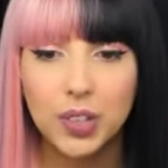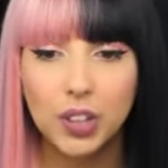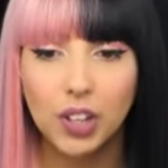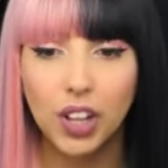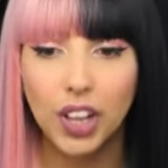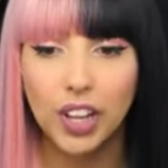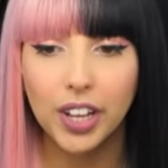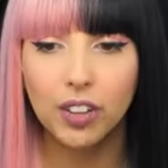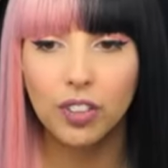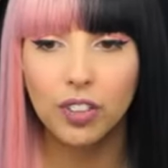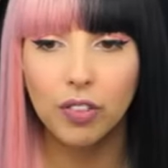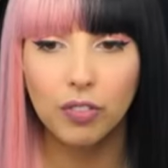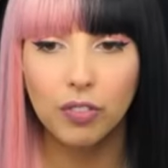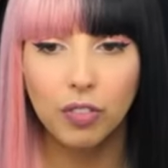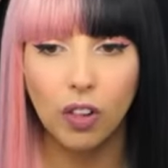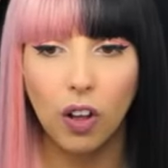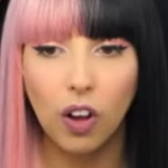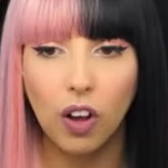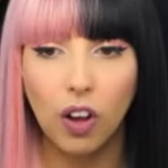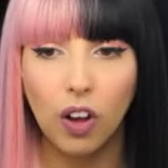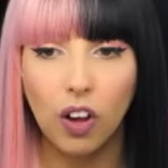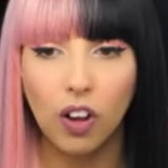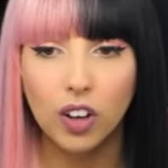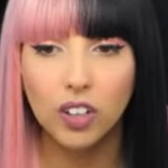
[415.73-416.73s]
to lick the
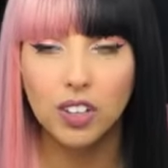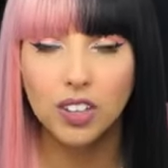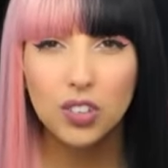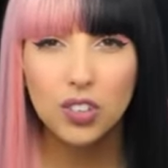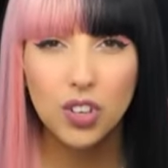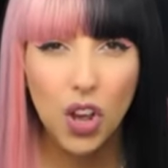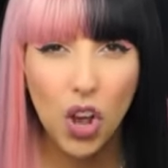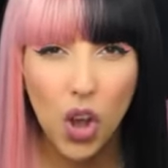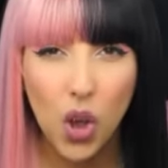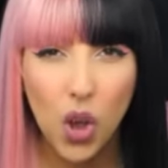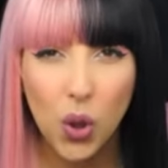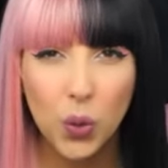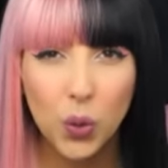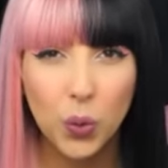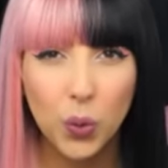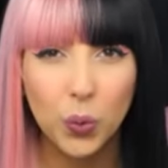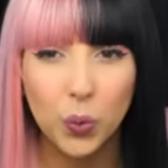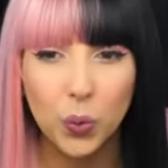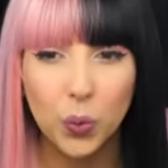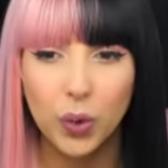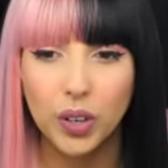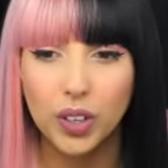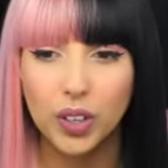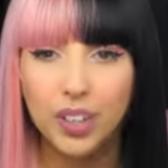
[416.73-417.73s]
floor.
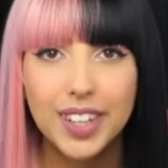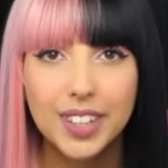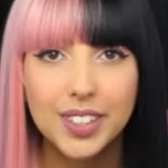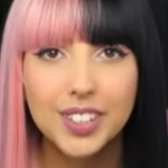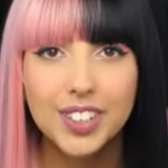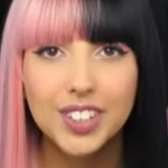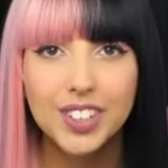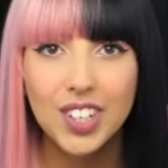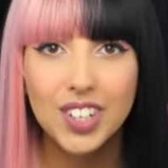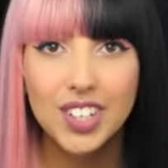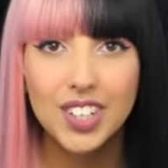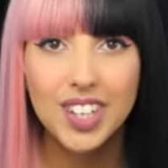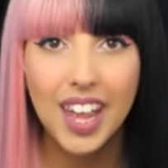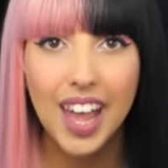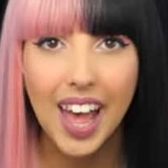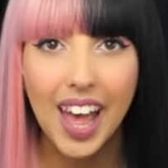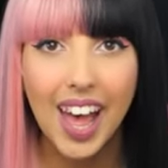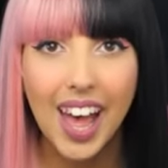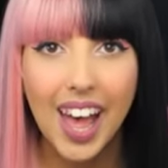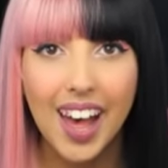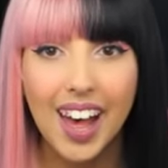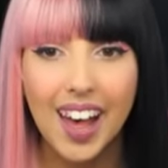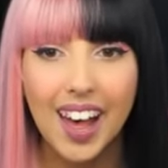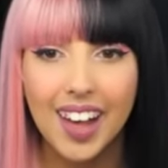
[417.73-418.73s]
No, it's a
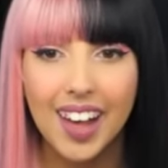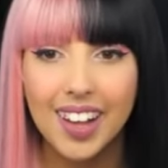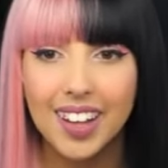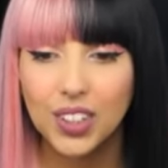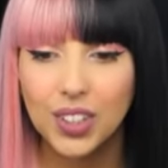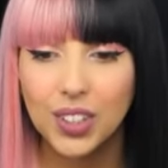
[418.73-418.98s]
dare.